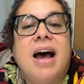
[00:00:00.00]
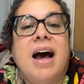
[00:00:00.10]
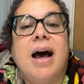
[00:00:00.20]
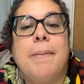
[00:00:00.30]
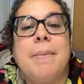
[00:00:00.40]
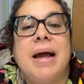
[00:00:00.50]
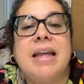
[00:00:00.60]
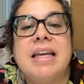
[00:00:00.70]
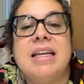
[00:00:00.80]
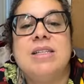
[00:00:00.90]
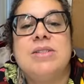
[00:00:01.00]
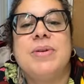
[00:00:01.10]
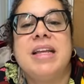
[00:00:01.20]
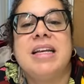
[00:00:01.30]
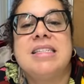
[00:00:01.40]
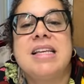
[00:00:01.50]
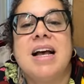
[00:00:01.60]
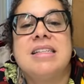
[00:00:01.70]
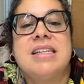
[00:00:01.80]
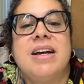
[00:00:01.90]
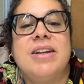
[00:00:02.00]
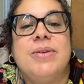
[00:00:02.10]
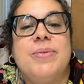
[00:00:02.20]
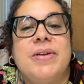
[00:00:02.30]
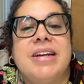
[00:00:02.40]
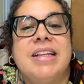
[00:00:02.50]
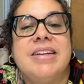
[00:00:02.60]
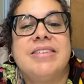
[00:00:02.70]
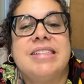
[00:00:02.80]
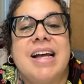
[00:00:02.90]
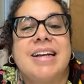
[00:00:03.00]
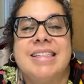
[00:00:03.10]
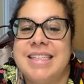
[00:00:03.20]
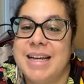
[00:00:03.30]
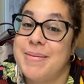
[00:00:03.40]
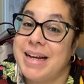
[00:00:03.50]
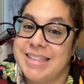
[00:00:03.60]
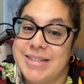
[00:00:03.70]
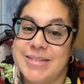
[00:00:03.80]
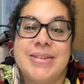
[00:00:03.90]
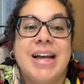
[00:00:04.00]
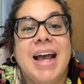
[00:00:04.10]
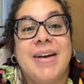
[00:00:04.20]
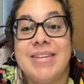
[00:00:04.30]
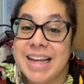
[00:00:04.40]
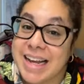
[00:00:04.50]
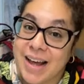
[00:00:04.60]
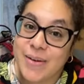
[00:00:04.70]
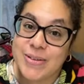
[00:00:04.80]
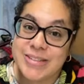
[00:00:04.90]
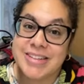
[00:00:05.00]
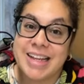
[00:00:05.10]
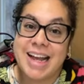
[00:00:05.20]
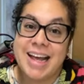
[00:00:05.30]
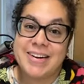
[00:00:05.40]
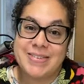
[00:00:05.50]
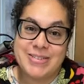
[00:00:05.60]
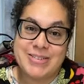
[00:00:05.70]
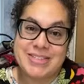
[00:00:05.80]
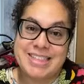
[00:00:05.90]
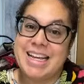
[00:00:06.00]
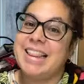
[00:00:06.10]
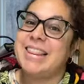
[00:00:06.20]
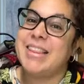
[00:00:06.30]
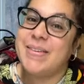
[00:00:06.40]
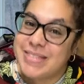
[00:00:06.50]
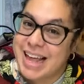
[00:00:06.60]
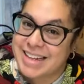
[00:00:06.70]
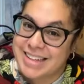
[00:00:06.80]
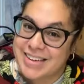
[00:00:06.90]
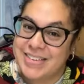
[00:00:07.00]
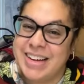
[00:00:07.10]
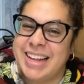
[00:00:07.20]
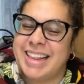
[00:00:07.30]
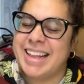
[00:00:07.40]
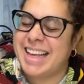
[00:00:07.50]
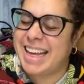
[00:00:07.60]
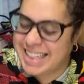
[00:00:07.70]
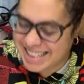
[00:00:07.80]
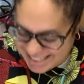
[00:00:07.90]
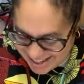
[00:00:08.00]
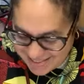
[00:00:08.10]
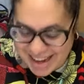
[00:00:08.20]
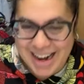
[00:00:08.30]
My kids would get socks and underwear in their stockings. Yeah, mine too. And when they got older, they got groceries. They loved that though. The kids loved that.